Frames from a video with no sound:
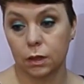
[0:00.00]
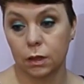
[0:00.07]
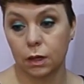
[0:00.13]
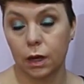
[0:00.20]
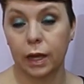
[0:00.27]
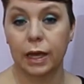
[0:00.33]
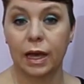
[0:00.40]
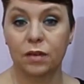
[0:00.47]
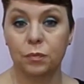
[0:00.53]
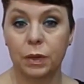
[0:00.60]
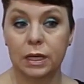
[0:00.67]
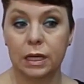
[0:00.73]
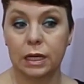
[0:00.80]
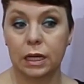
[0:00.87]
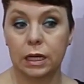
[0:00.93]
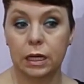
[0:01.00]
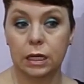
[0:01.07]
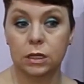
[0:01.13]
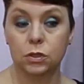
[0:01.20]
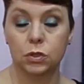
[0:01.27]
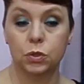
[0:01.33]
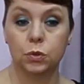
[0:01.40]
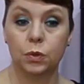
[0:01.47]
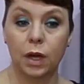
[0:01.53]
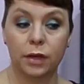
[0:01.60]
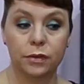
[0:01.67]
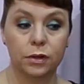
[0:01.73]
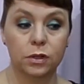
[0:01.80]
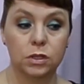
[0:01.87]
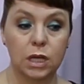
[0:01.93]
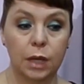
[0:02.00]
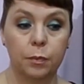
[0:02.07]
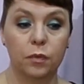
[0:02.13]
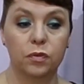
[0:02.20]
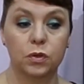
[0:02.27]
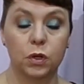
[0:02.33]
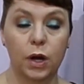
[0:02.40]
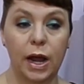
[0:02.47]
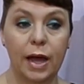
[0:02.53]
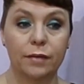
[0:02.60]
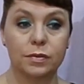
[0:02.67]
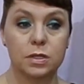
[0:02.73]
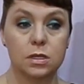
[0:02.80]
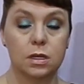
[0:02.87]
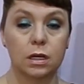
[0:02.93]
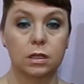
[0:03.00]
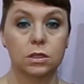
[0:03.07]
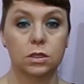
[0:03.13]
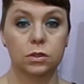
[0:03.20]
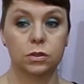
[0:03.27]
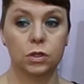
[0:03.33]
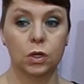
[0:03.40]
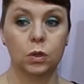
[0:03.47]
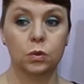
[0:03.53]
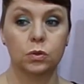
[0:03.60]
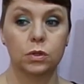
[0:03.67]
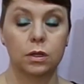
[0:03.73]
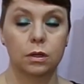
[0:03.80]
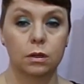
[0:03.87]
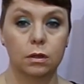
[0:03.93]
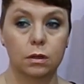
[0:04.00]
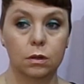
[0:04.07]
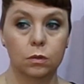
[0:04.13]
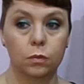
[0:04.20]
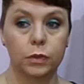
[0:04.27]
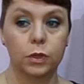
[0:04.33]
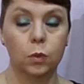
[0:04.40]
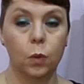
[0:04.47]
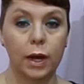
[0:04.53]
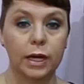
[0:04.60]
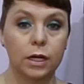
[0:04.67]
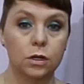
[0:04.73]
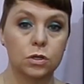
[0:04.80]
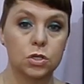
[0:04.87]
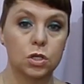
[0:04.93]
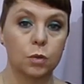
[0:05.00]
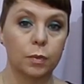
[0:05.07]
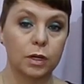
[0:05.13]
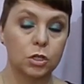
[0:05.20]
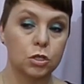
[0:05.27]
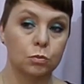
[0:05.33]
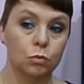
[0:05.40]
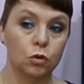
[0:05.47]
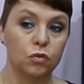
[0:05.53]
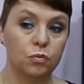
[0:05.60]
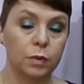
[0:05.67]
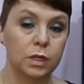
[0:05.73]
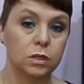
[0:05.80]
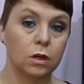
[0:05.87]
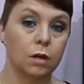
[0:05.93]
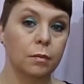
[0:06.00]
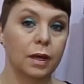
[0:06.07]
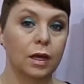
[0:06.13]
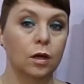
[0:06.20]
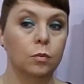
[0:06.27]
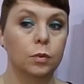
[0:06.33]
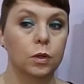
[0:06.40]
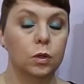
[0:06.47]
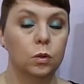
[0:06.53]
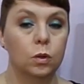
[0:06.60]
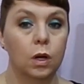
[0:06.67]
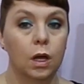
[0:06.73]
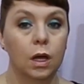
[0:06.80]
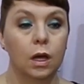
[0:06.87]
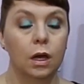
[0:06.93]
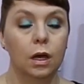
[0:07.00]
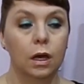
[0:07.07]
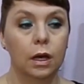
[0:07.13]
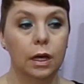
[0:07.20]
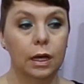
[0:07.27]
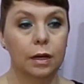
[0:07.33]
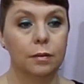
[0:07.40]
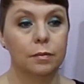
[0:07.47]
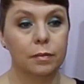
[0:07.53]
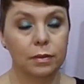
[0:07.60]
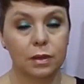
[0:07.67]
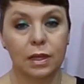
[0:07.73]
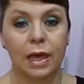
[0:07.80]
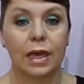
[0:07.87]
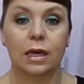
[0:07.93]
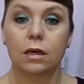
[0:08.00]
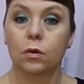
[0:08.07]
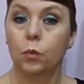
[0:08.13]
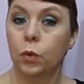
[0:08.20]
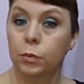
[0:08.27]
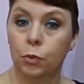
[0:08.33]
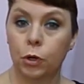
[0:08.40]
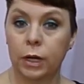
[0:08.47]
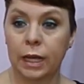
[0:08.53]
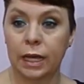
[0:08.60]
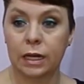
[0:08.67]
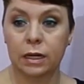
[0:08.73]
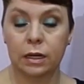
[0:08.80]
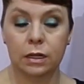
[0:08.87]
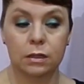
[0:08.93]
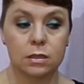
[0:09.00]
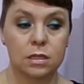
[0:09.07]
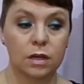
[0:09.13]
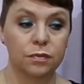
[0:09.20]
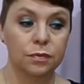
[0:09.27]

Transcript: I have been getting into other type of crafts that don't require so much movement on my elbow, like wood burning and stuff